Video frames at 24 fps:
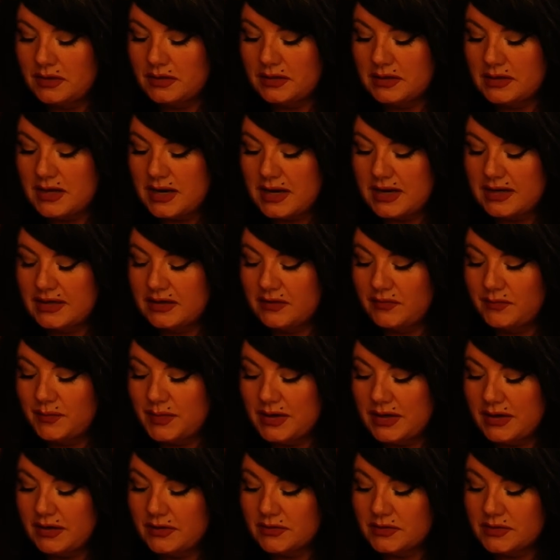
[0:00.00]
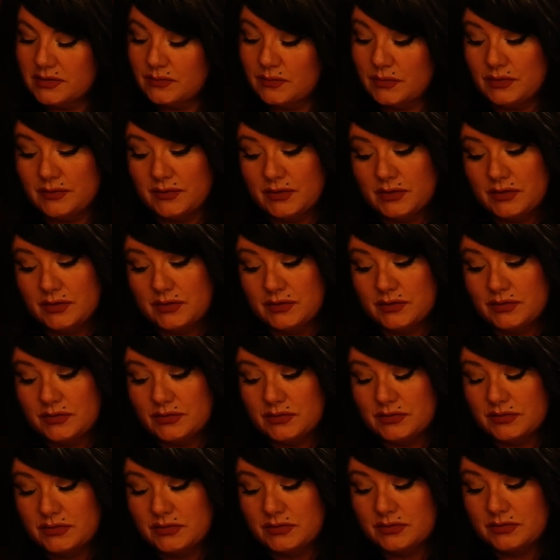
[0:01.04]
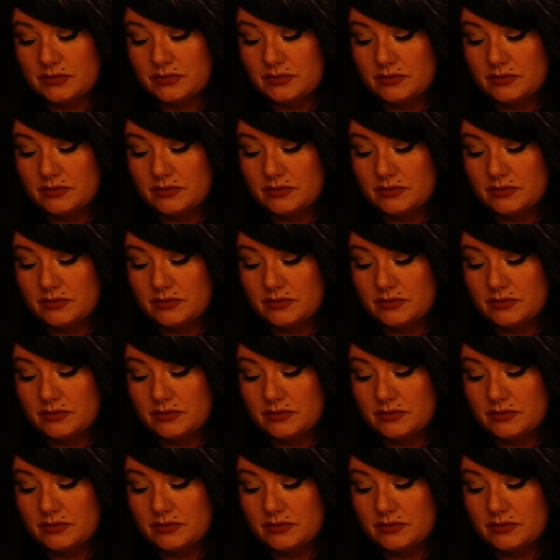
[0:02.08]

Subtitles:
Nine of Bears in reverse.